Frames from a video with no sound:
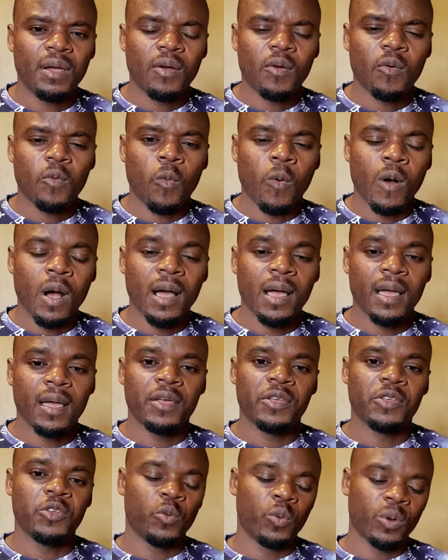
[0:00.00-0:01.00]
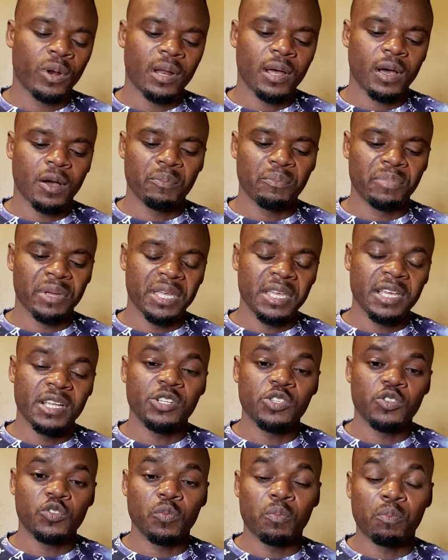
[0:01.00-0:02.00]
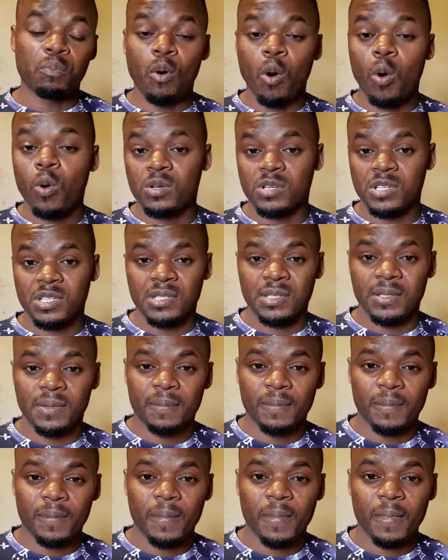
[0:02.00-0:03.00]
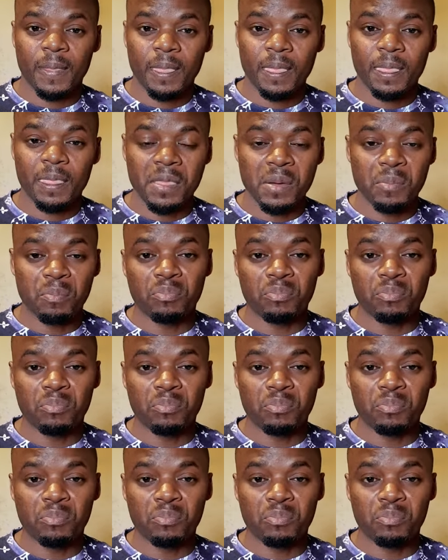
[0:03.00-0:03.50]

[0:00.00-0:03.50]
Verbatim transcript: where you will now begin to post the